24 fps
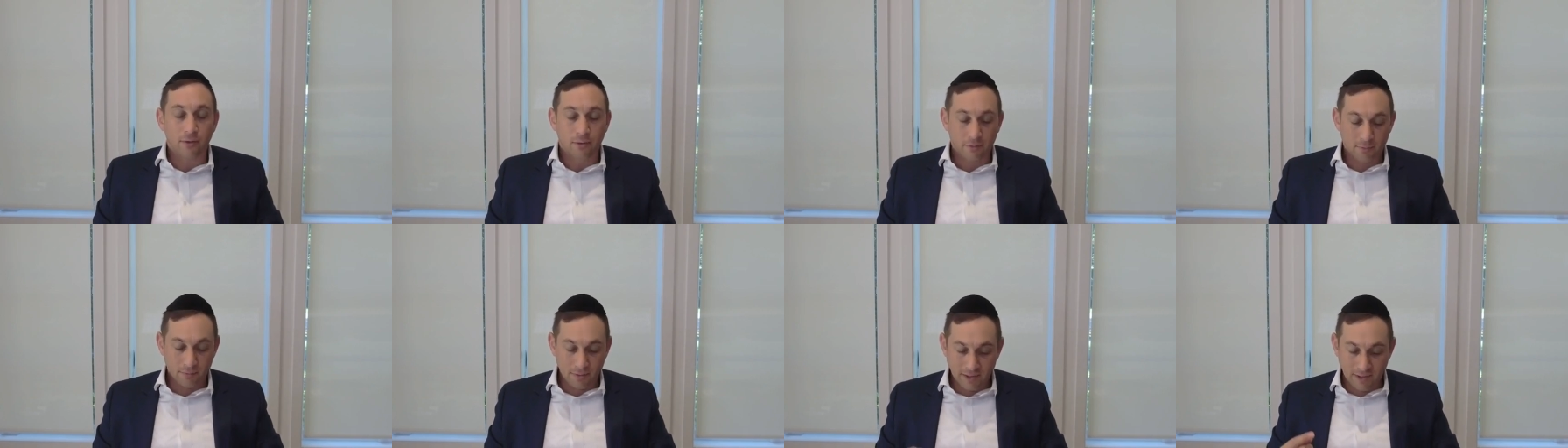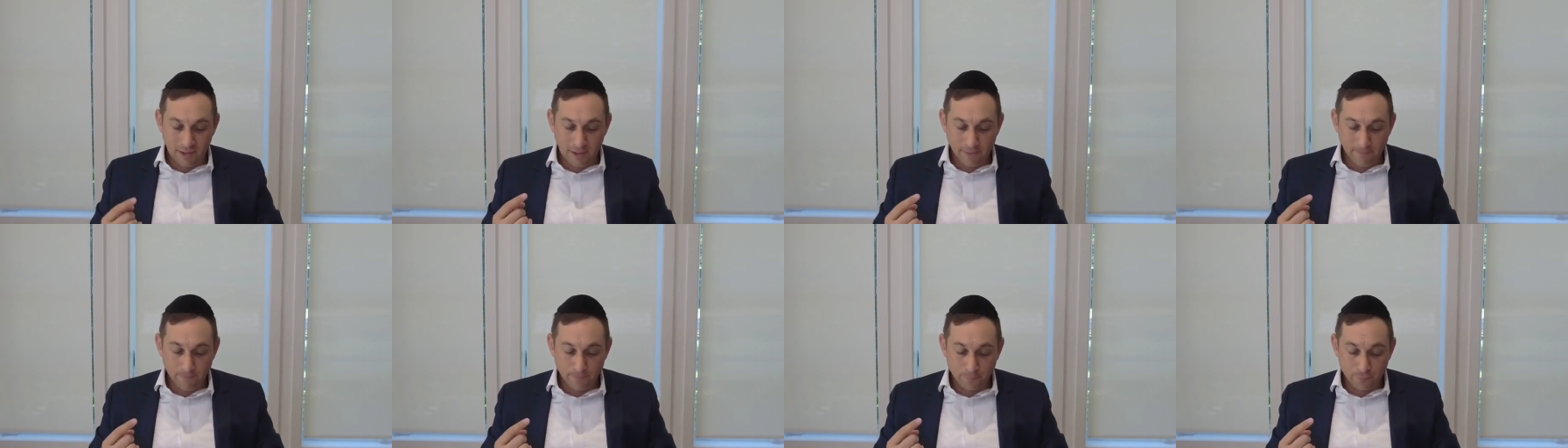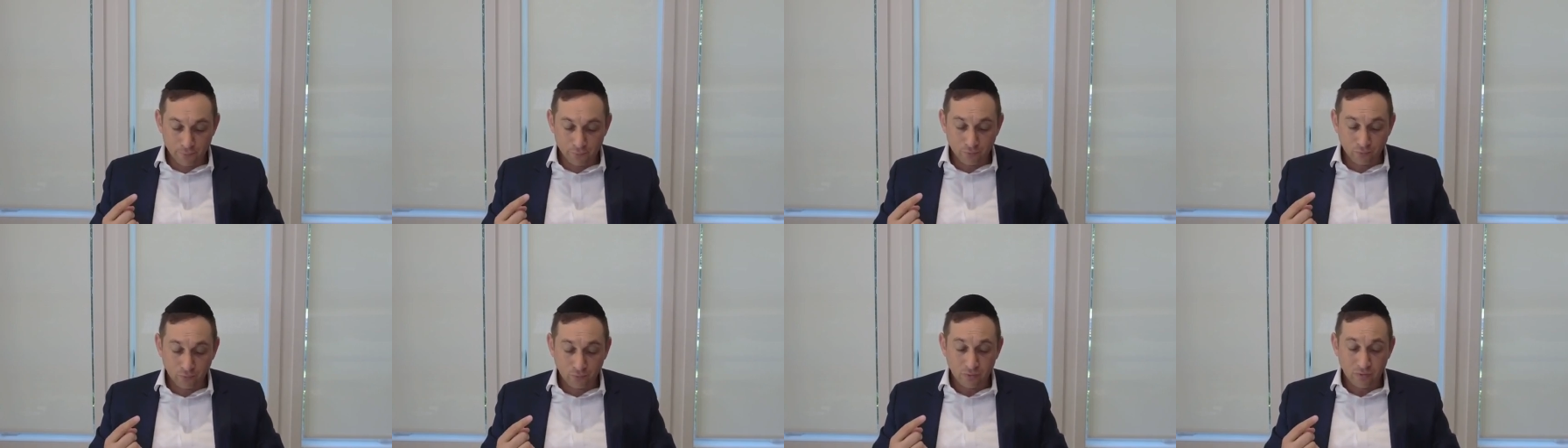
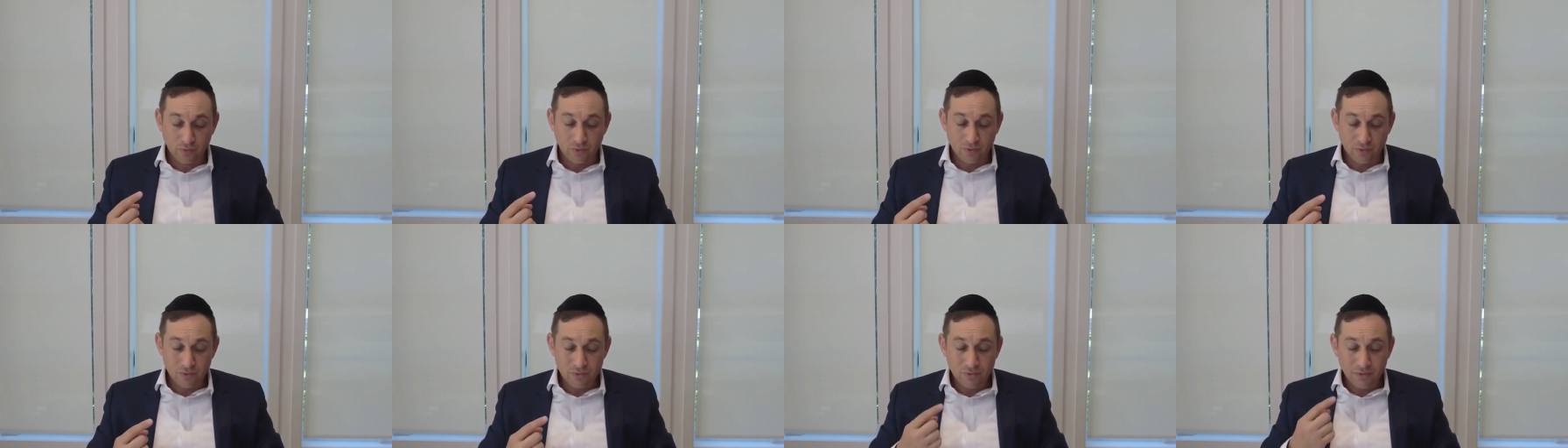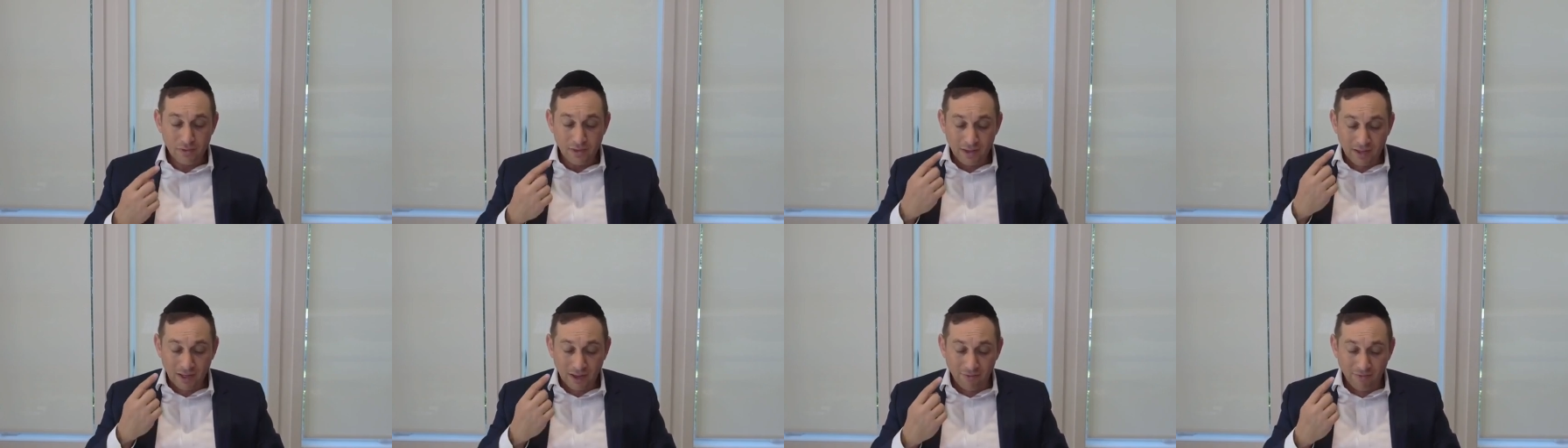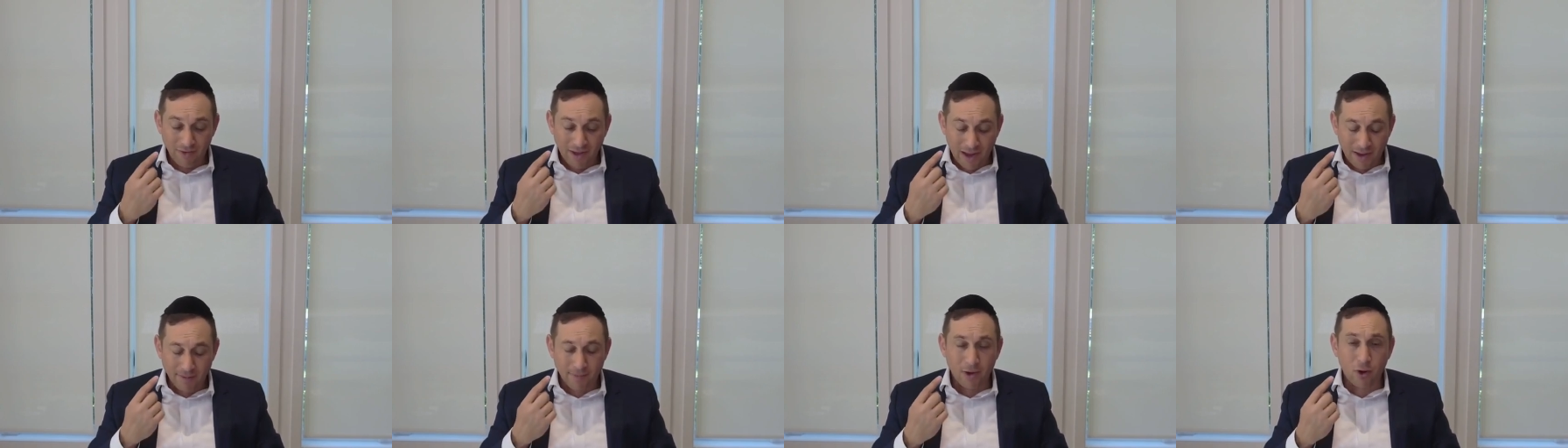Meaning,
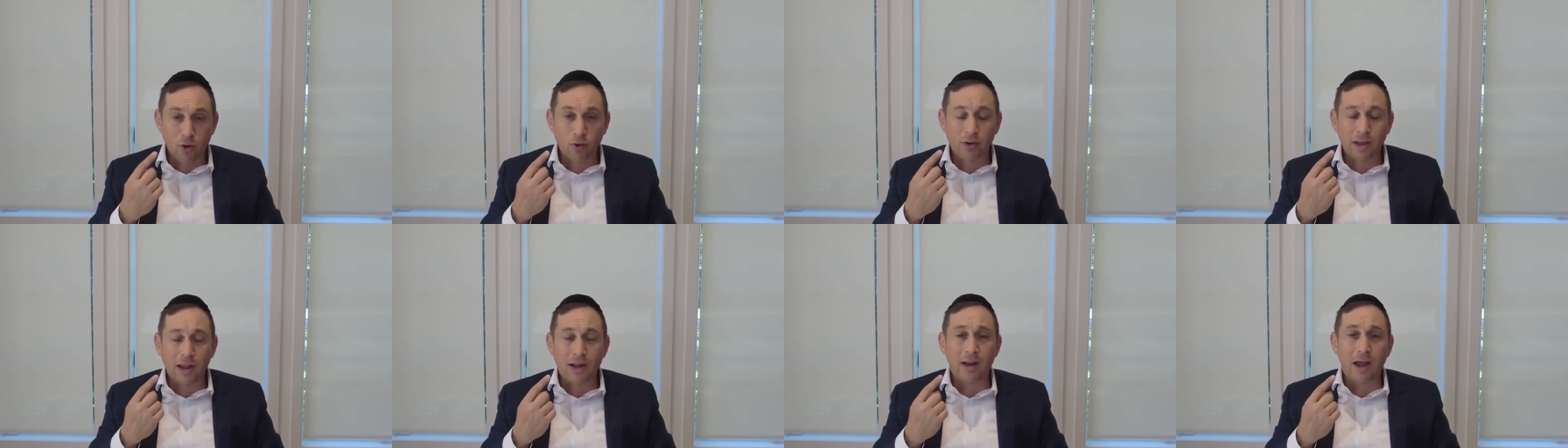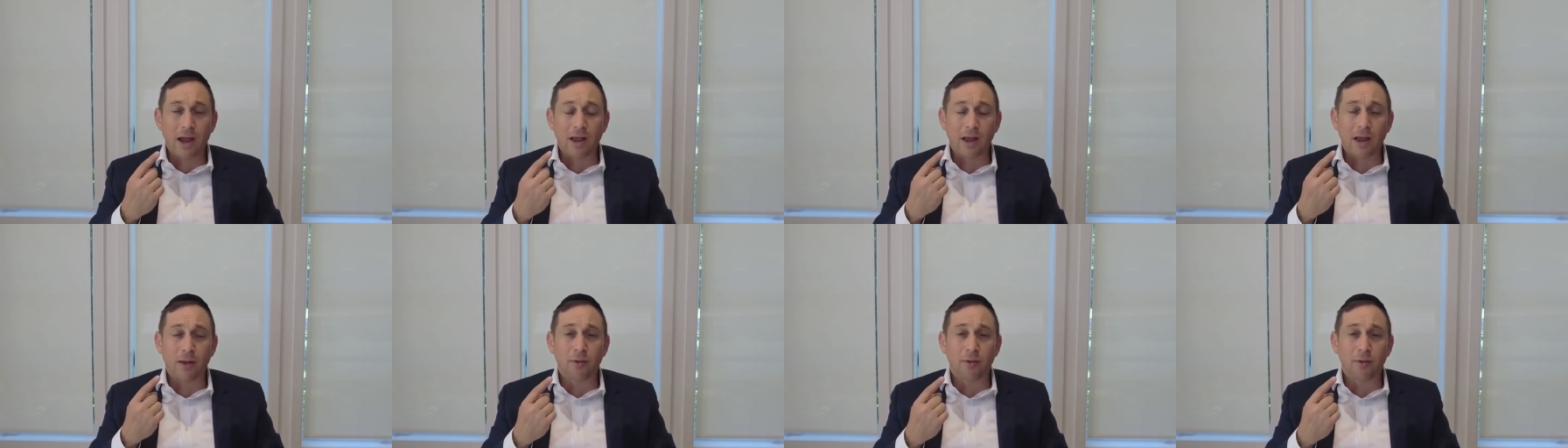kavai I don't get